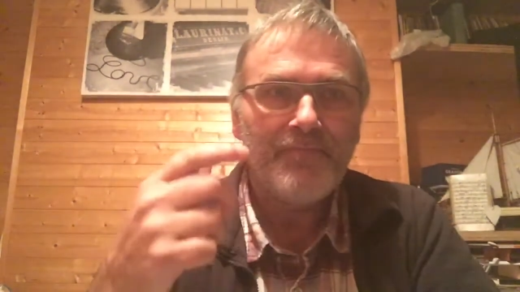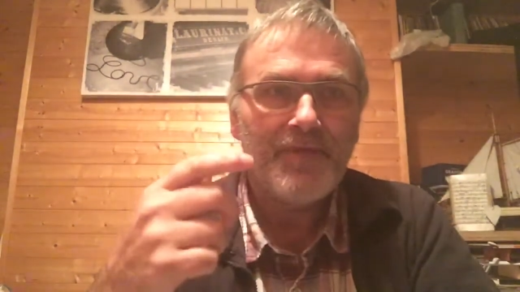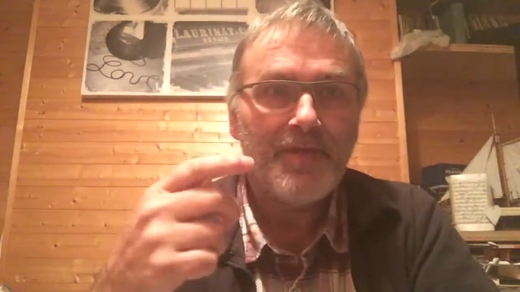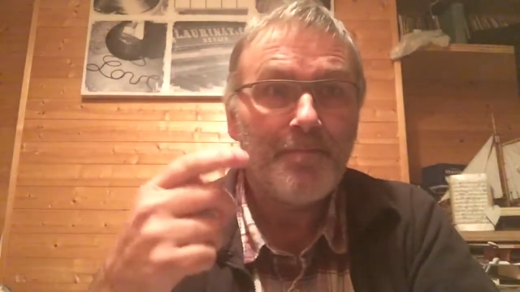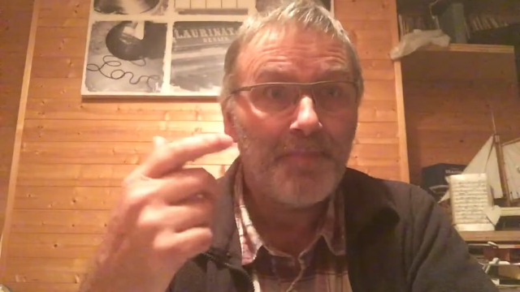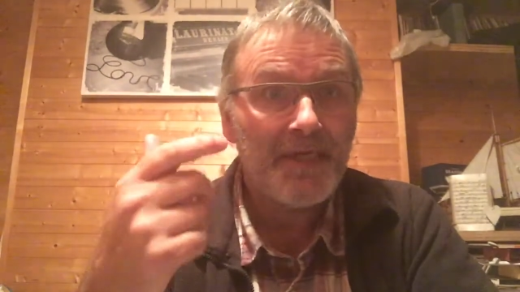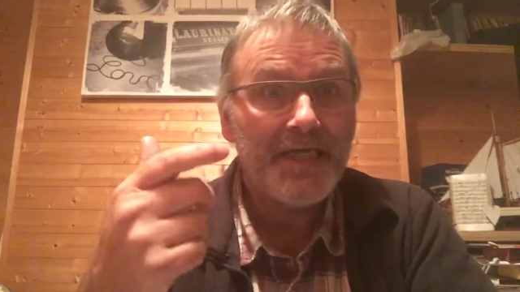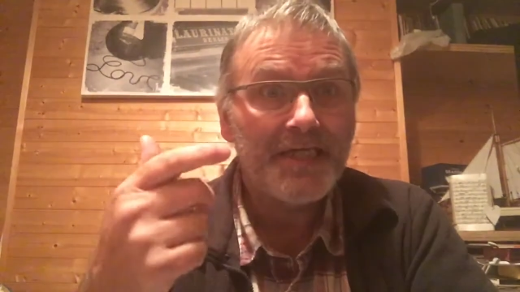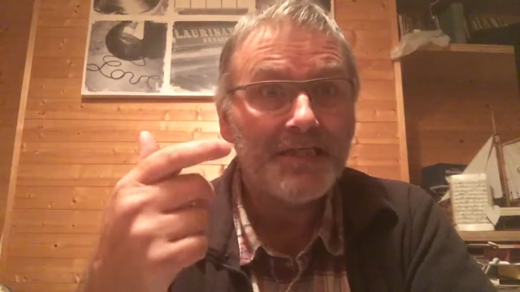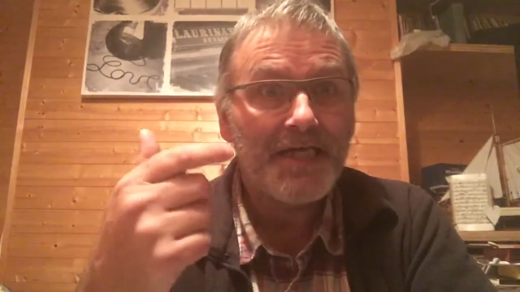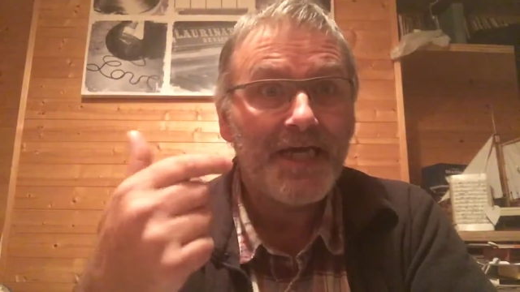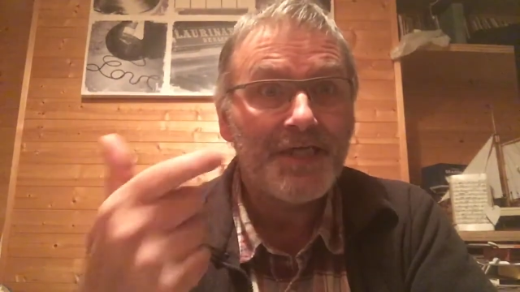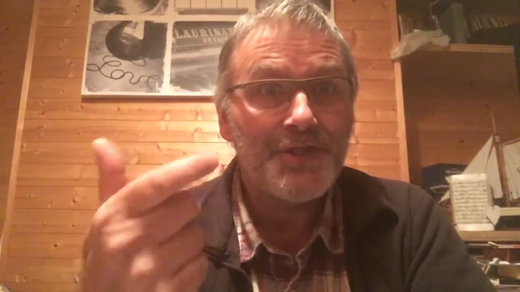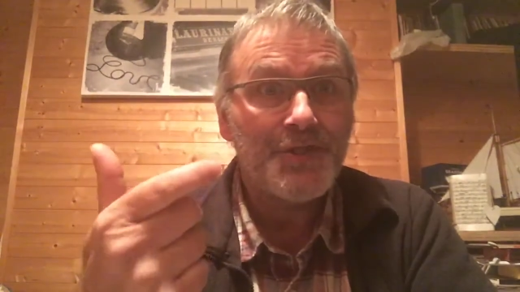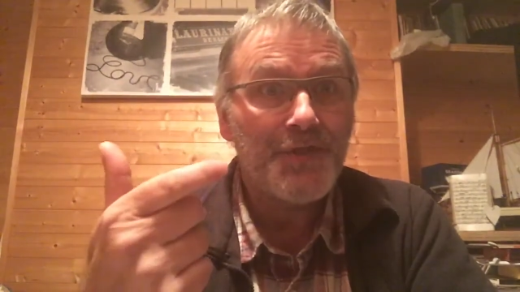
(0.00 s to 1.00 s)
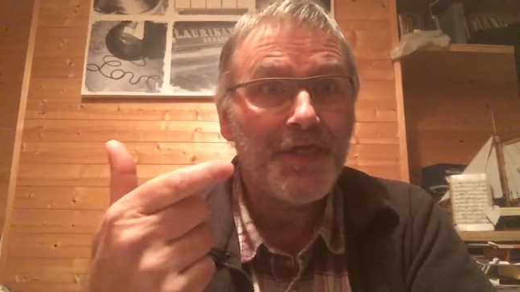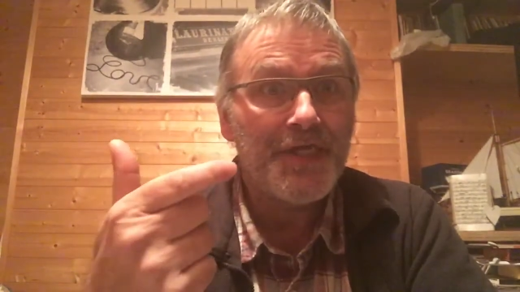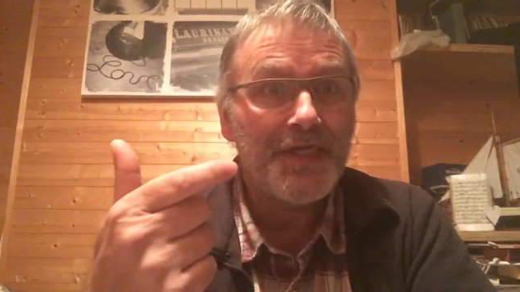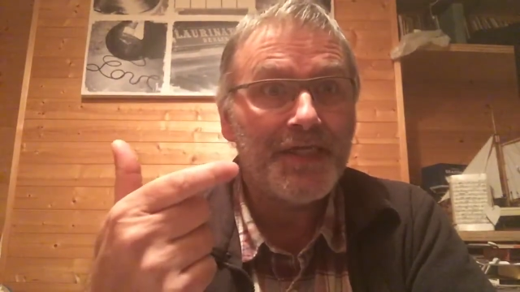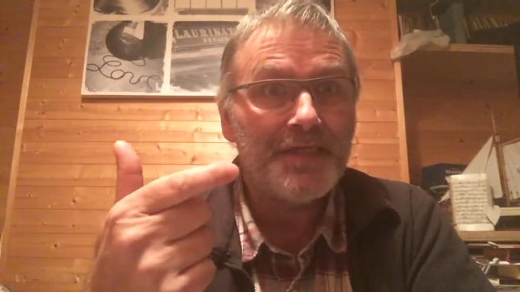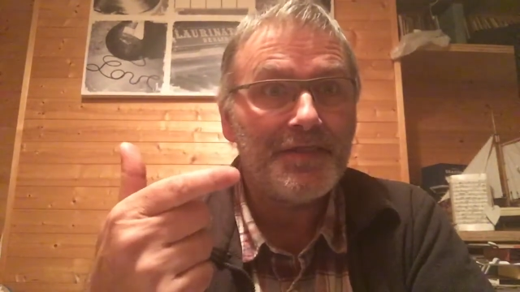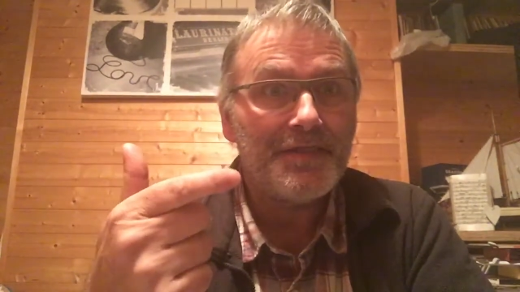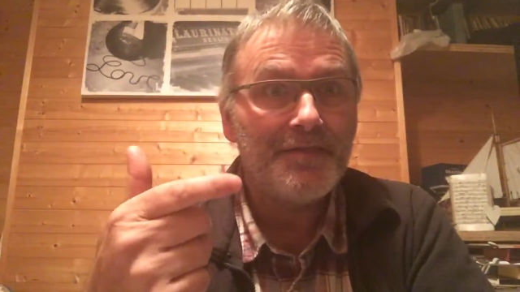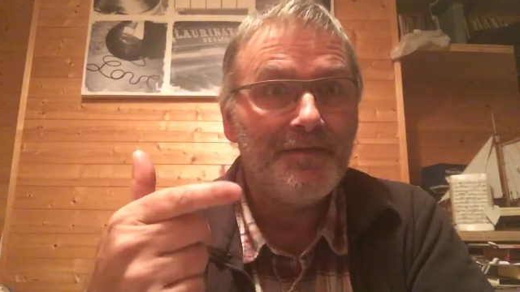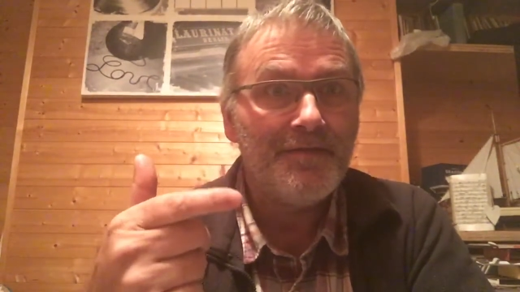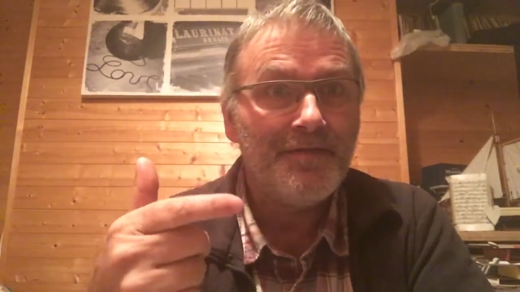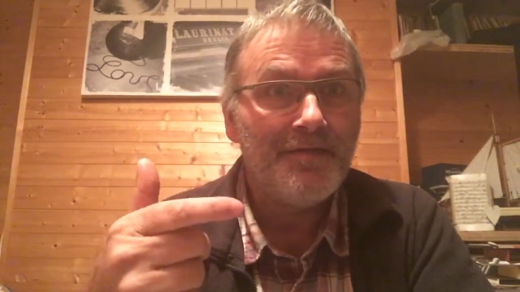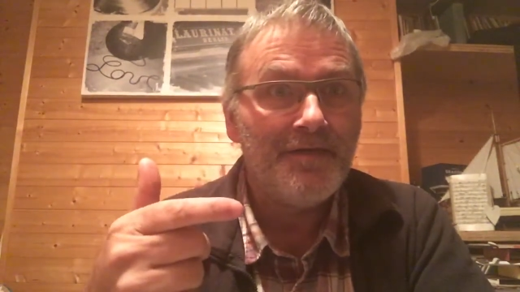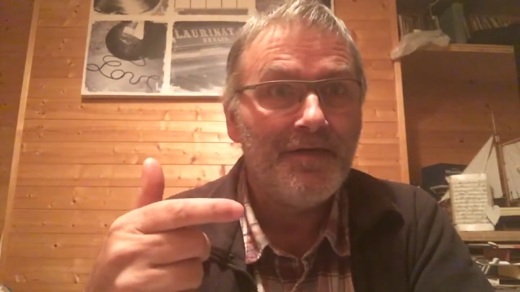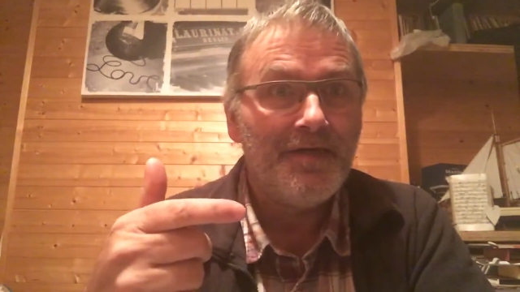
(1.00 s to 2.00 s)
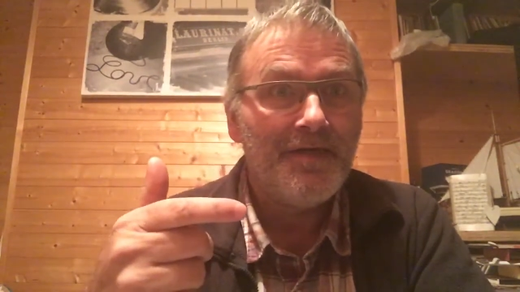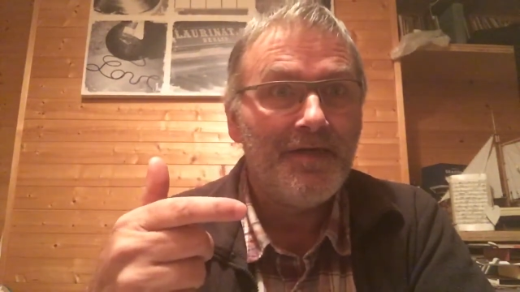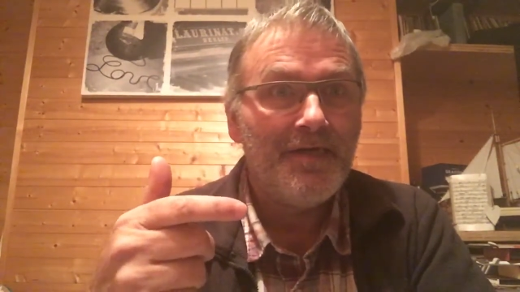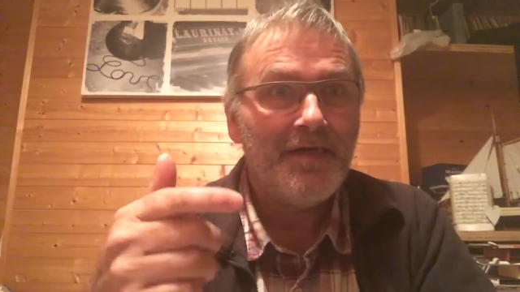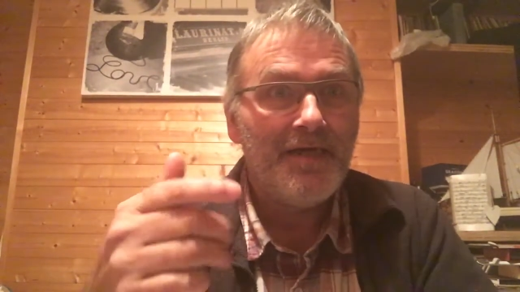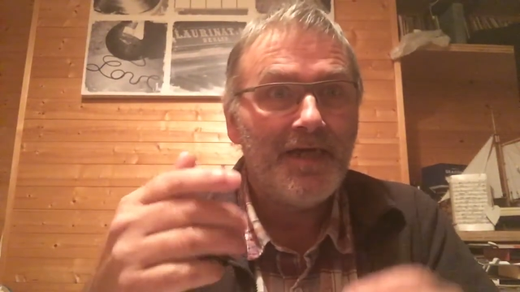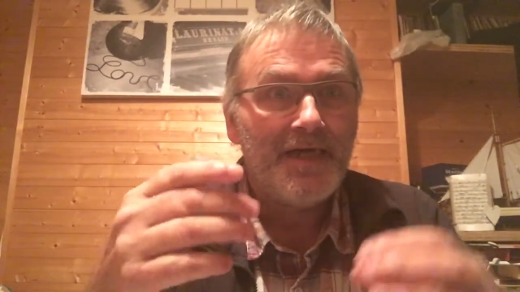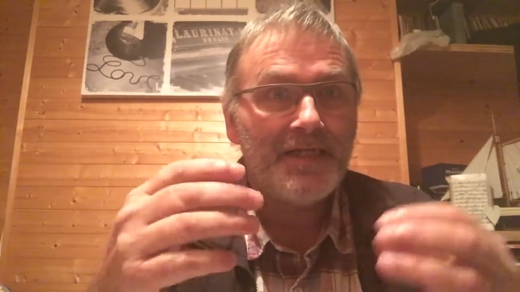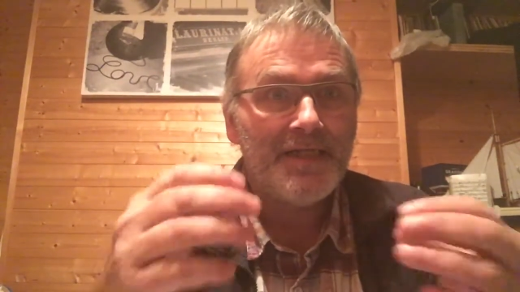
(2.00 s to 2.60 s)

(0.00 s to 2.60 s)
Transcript: Play it as you think it, and